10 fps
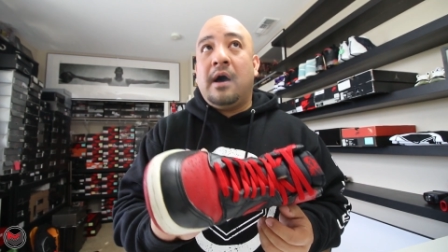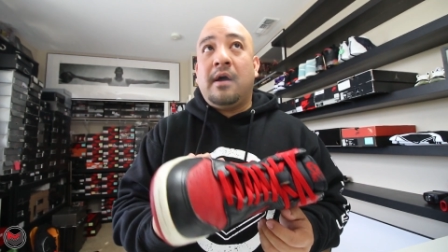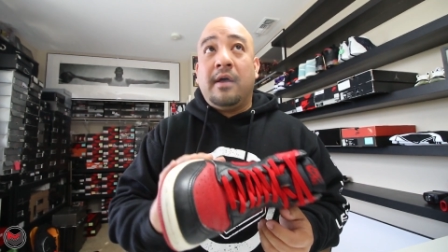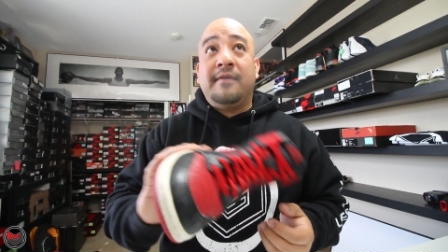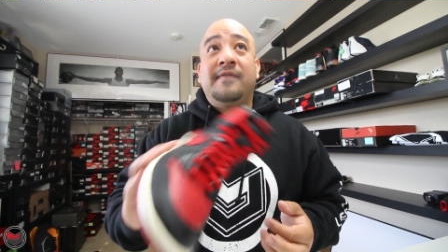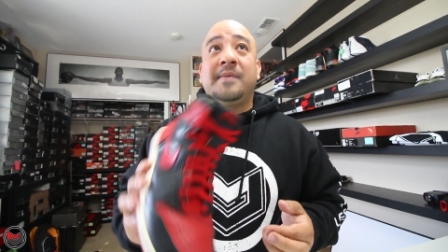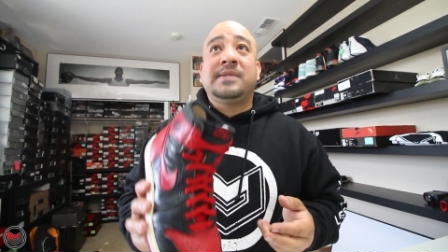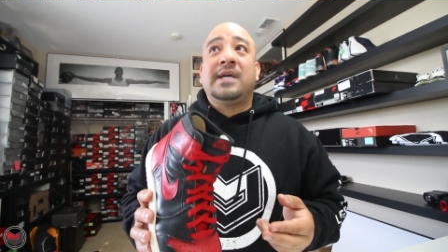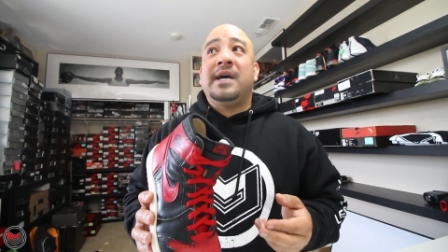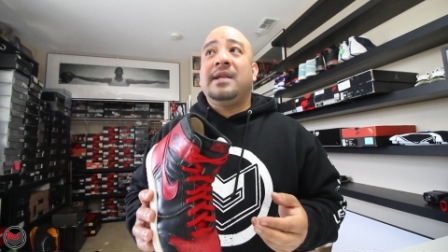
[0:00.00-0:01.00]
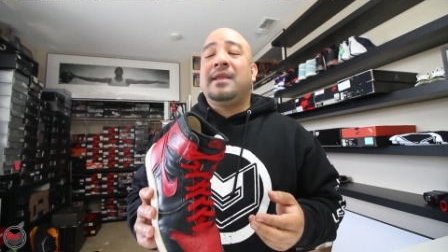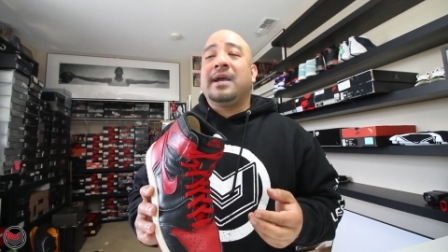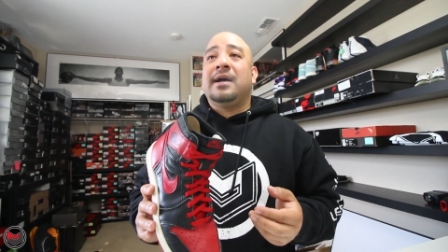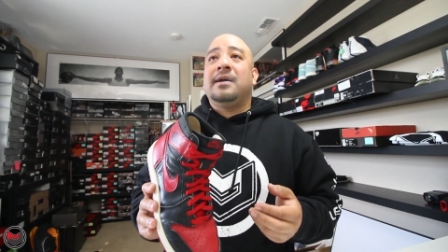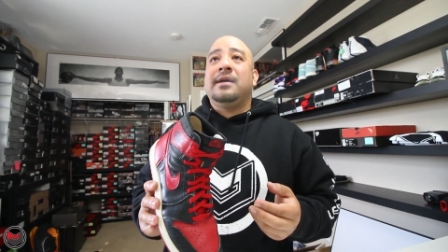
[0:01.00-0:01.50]
on, on the flip side,
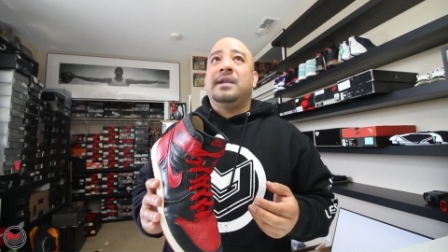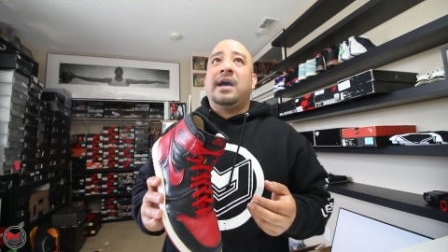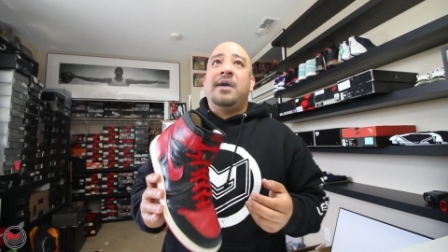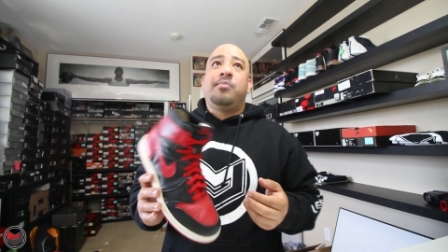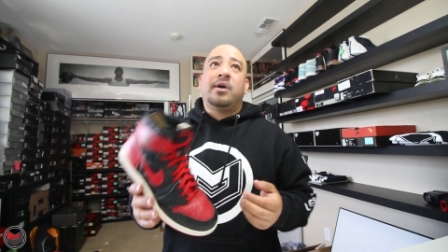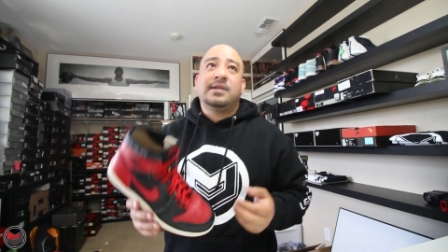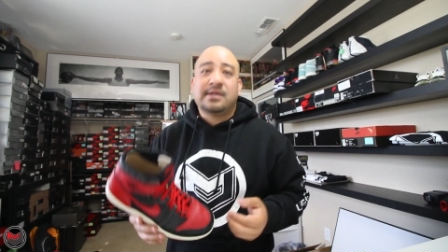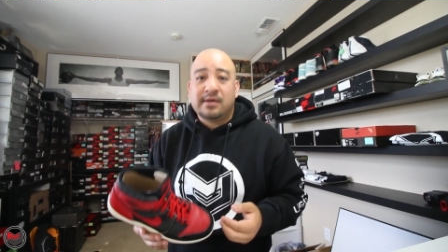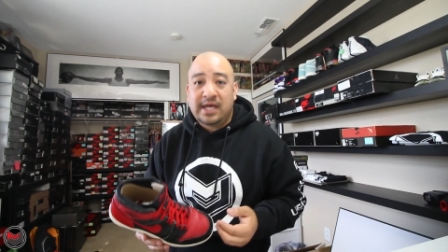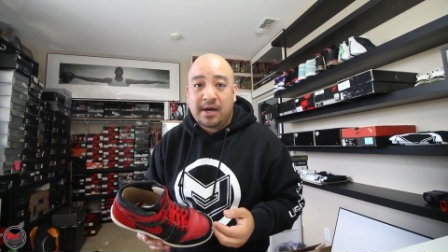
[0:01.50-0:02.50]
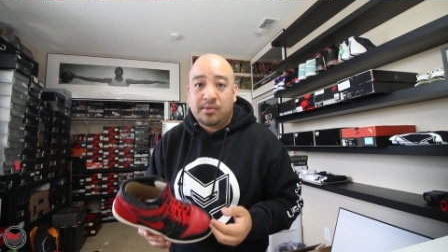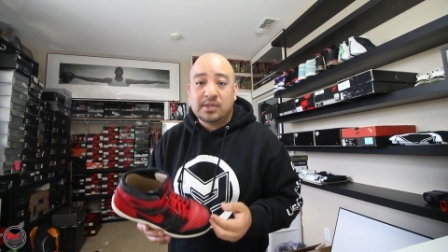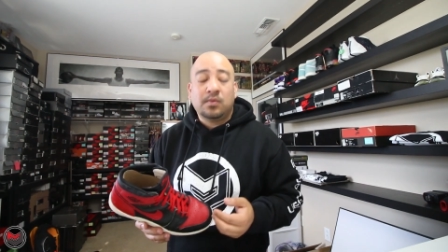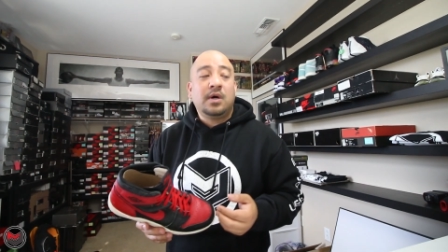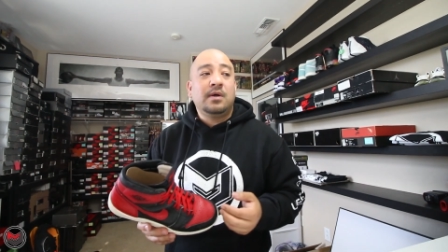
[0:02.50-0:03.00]
like, and I brought this on camera
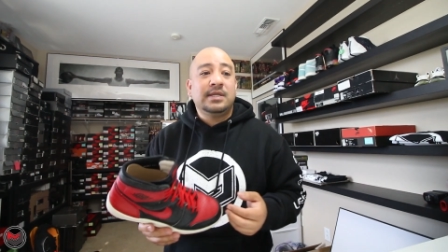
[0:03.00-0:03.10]
as well,